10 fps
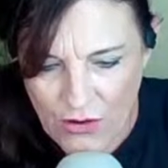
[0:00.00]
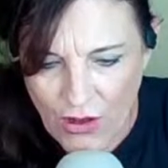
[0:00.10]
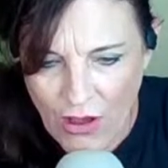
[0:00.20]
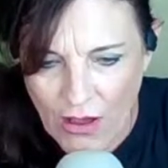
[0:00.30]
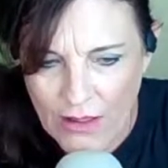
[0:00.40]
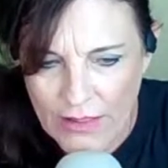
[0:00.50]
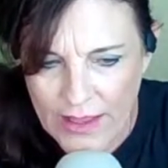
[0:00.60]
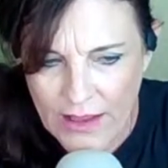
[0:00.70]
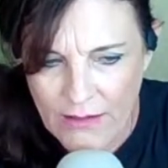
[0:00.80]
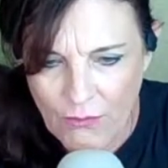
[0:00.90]
call
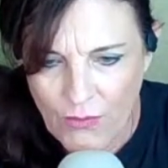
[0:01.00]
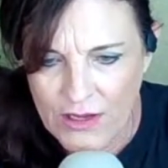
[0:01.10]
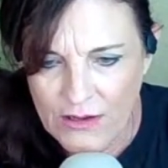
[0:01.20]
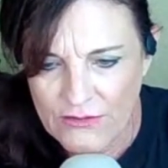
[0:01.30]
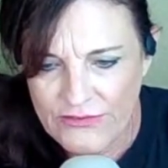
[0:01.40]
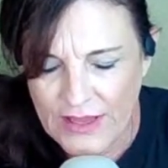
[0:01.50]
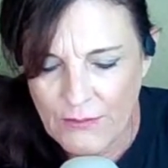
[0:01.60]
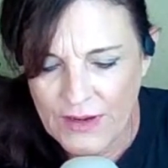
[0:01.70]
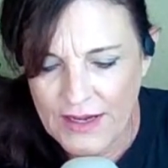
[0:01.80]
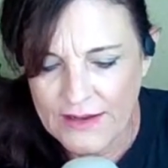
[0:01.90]
it? What do you
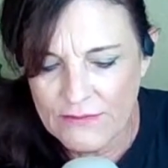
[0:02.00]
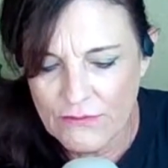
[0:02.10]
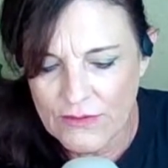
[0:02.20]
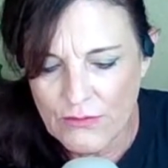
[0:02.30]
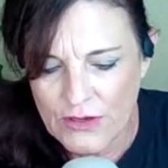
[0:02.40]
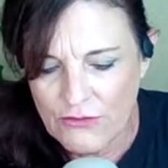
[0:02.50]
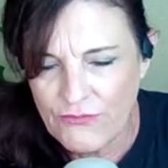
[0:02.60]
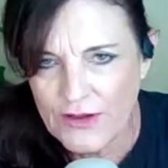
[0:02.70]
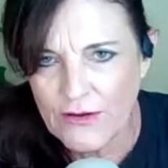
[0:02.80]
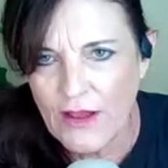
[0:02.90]
say when you
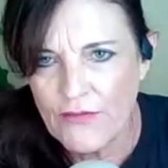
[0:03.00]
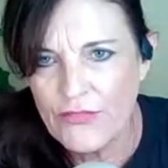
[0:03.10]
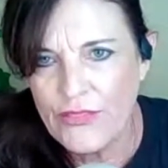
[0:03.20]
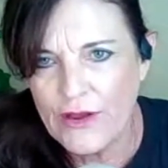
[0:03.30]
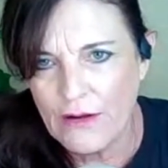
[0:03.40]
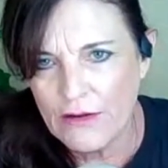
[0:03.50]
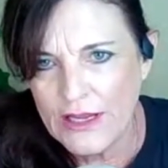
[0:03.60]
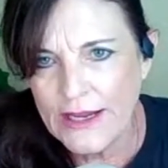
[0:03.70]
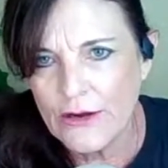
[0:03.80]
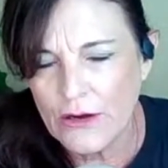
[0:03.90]
figure out their
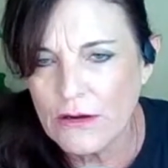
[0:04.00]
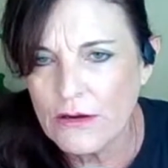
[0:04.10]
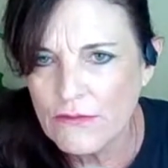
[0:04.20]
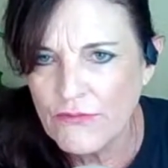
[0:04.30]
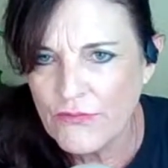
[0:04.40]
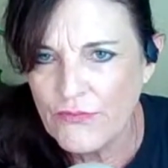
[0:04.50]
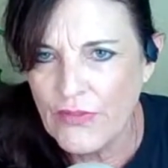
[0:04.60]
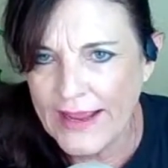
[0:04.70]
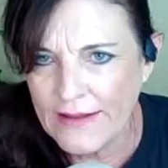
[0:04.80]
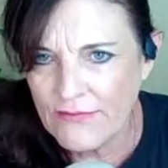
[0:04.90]
year,
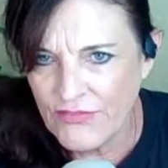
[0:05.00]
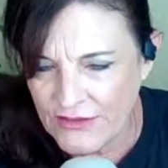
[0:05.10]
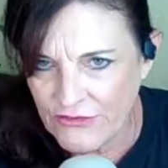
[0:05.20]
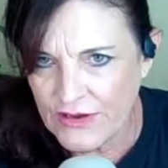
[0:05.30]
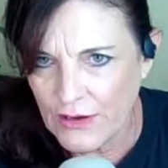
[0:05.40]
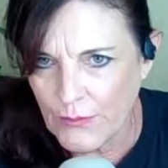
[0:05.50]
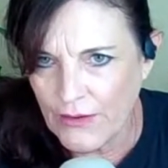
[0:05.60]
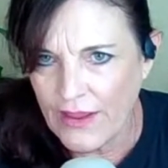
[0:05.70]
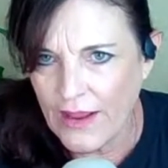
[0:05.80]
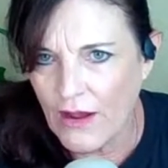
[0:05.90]
like this year
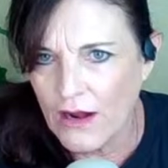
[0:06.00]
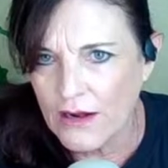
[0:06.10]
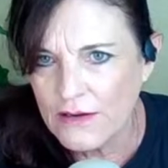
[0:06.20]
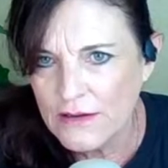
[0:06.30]
where they are?